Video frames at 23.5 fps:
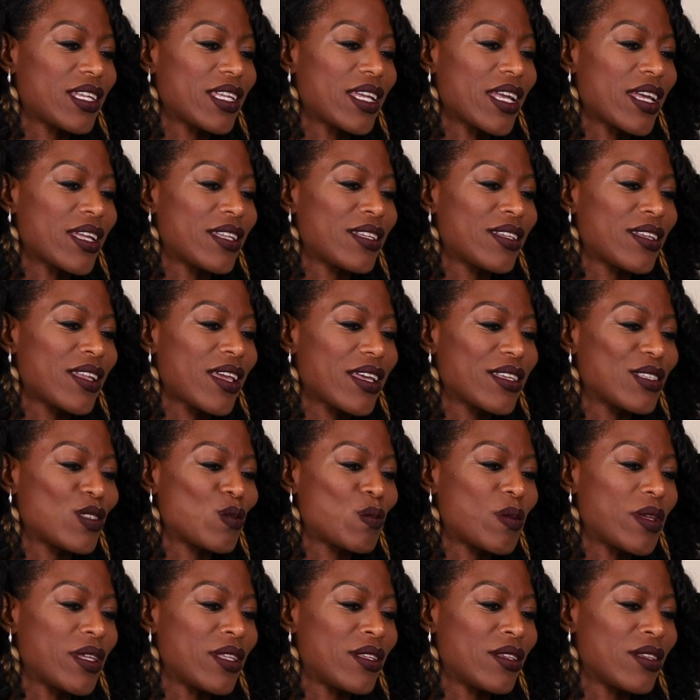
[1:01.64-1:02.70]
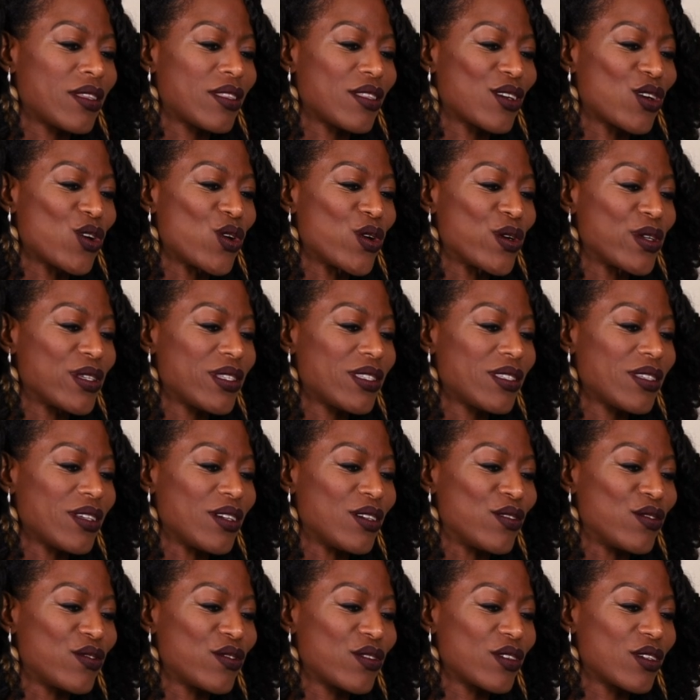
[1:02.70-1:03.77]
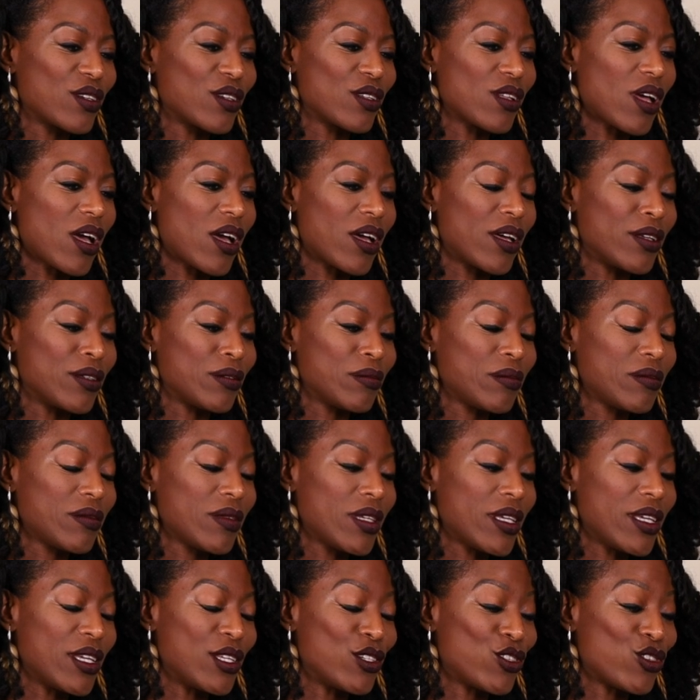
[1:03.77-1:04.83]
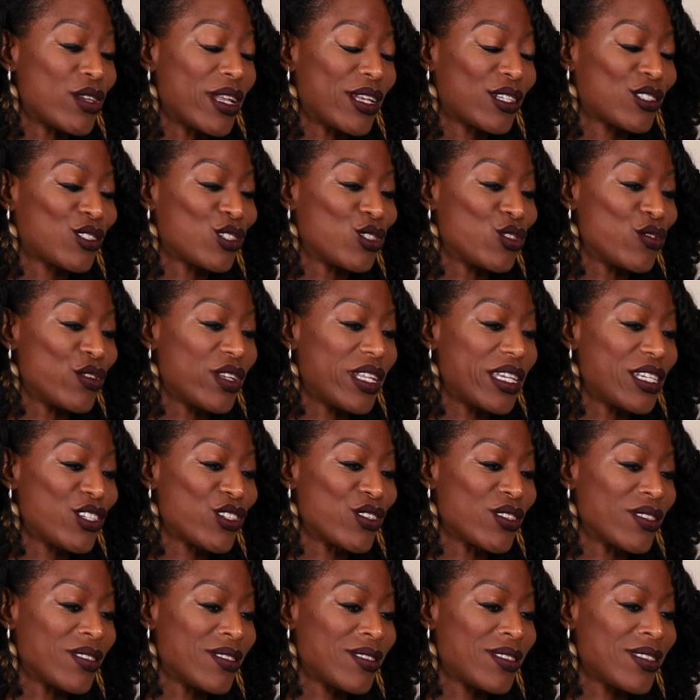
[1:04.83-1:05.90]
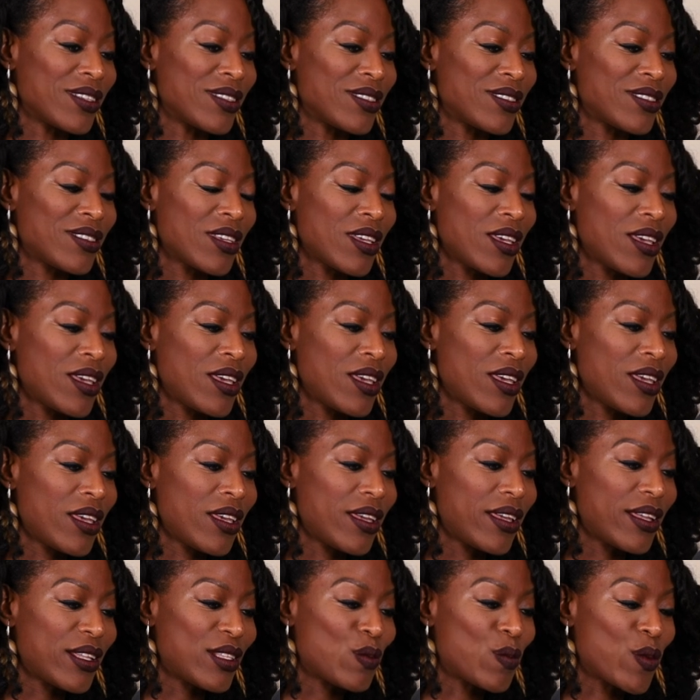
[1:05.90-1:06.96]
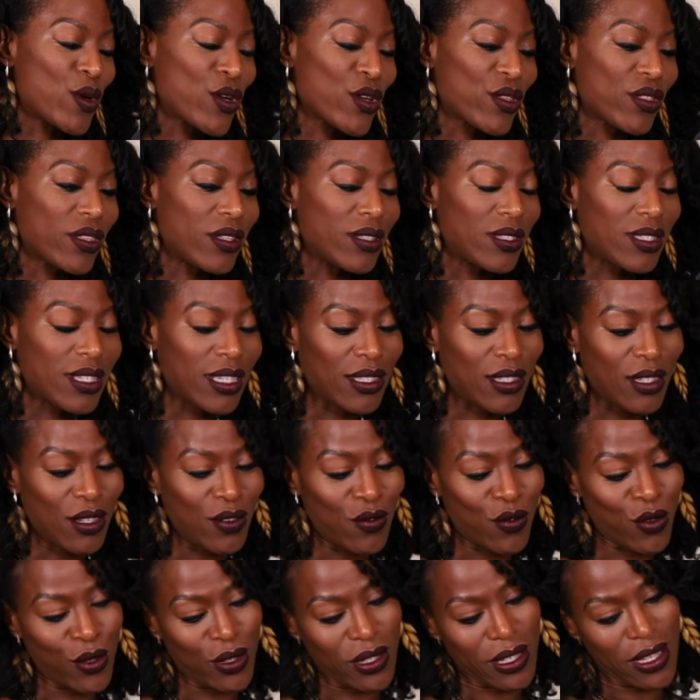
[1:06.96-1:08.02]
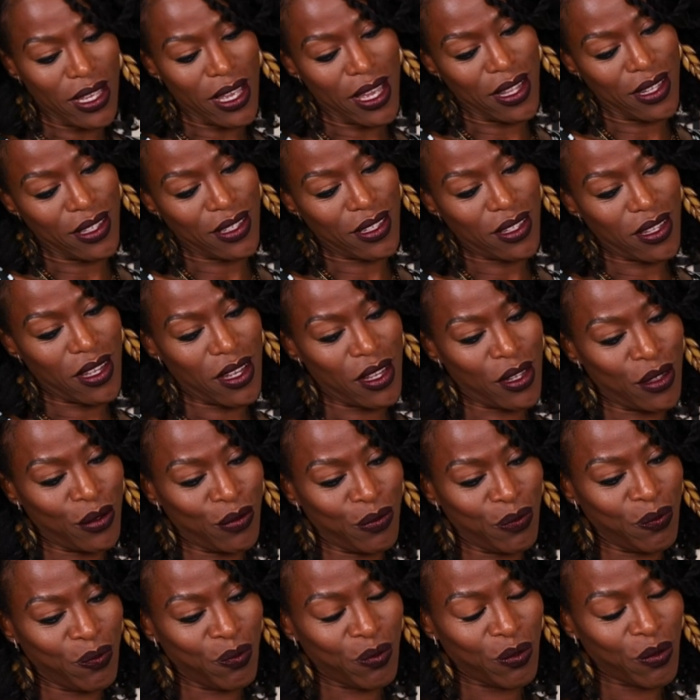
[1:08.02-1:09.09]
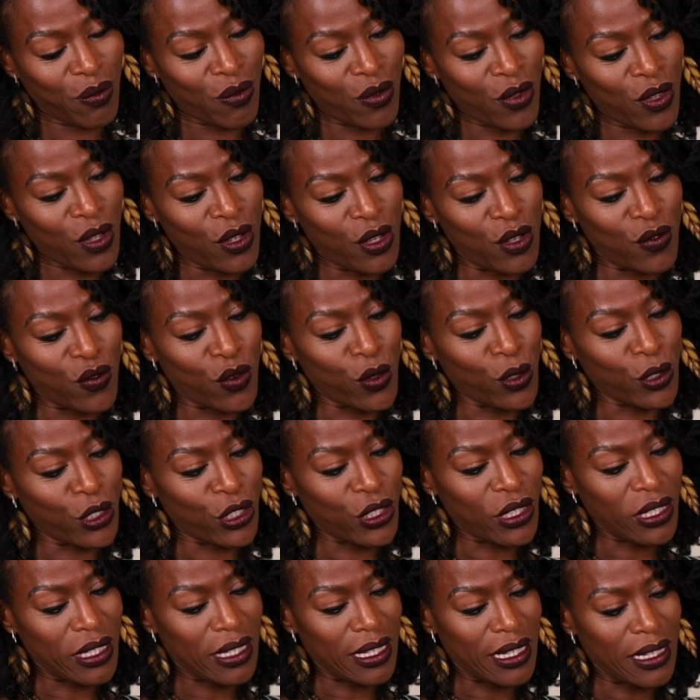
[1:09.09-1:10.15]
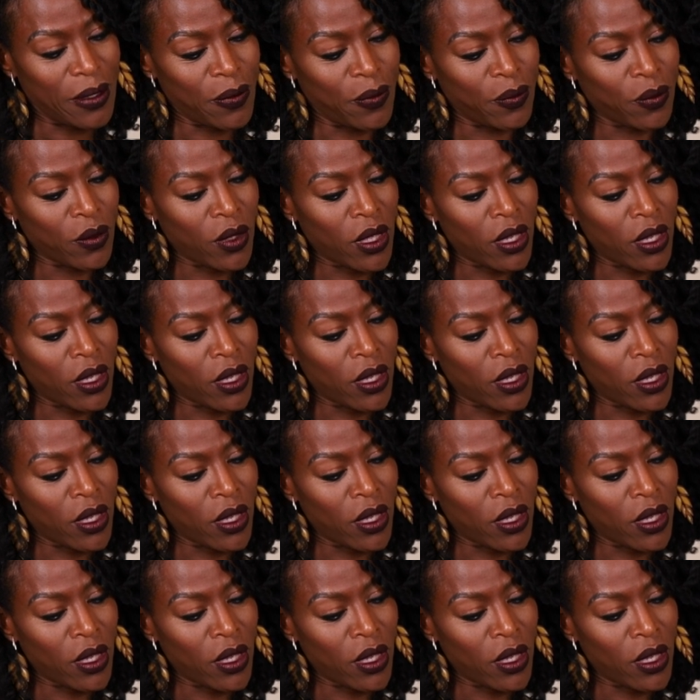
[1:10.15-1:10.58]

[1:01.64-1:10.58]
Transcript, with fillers: and again has been the course of uh, international relations since its birth in 1648, um, unfortunately.